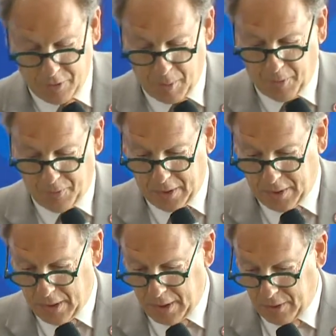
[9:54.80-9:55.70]
some of
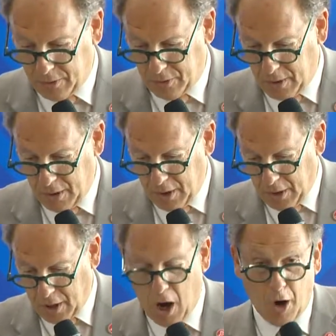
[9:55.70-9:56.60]
it is
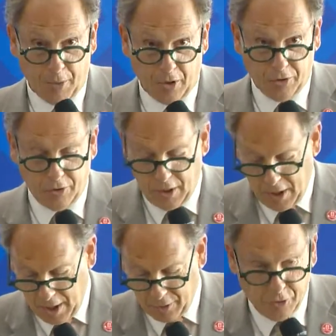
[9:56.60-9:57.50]
commerce,
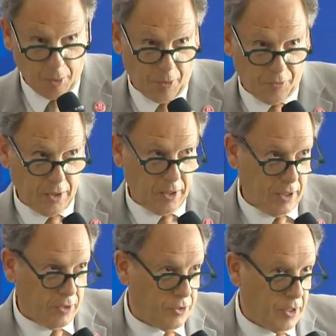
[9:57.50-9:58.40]
and some of it
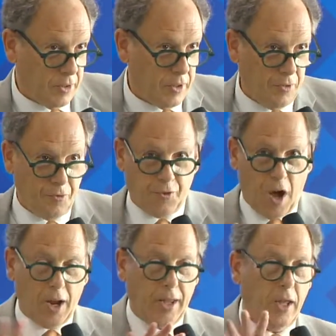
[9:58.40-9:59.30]
is in the
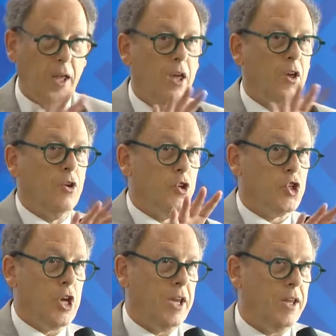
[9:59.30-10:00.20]
foggy,
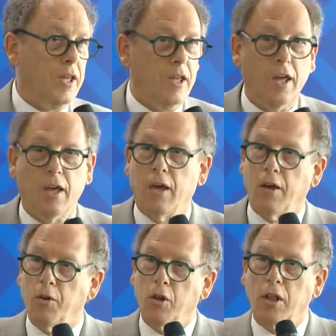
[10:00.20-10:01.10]
shady
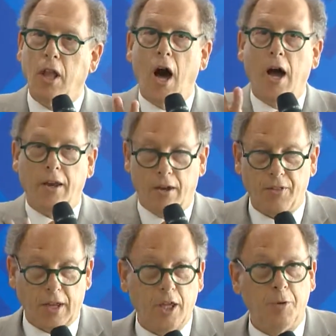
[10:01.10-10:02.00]
line
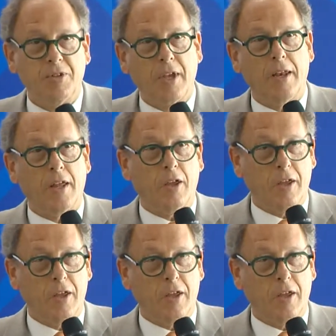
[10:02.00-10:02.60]
that keeps getting